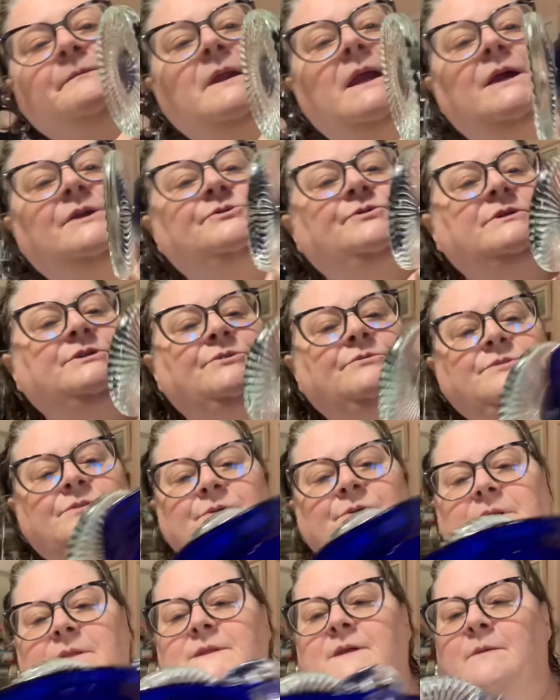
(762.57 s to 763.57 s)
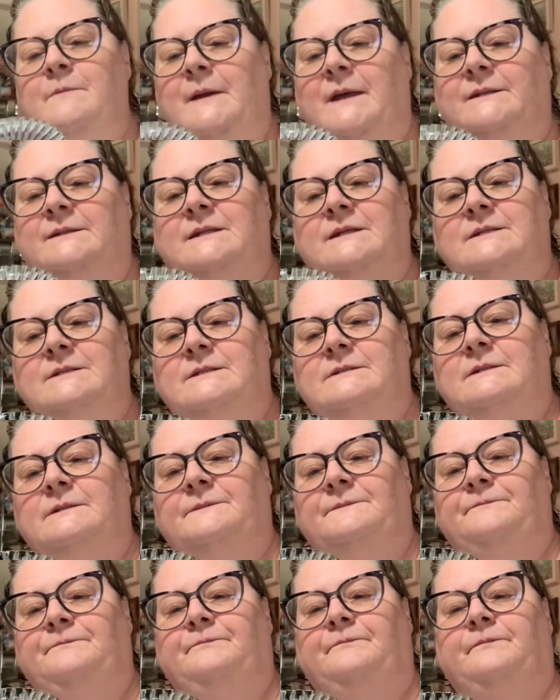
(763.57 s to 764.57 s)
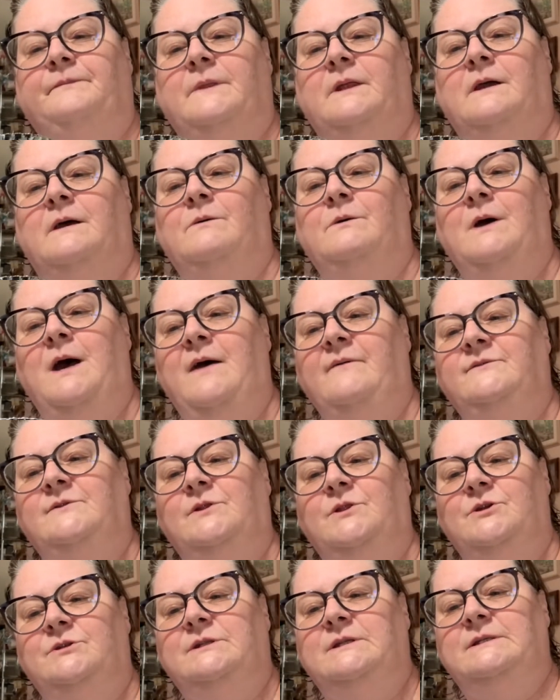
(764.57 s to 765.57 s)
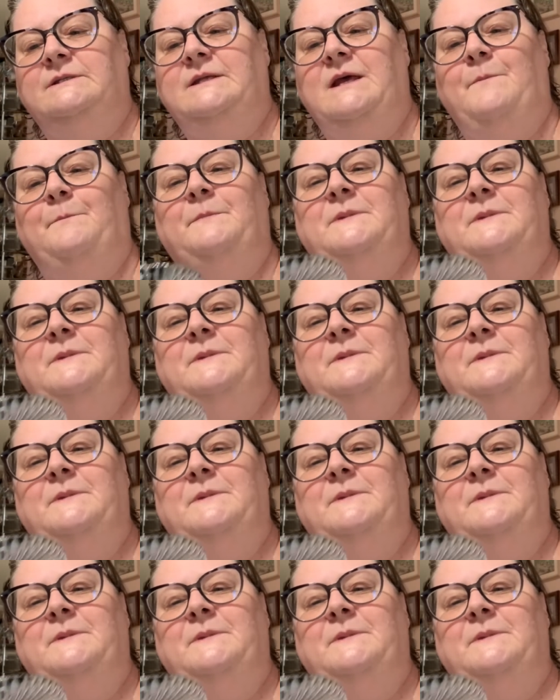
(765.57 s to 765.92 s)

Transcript: So I don't know anything about this. I will have to look this up, but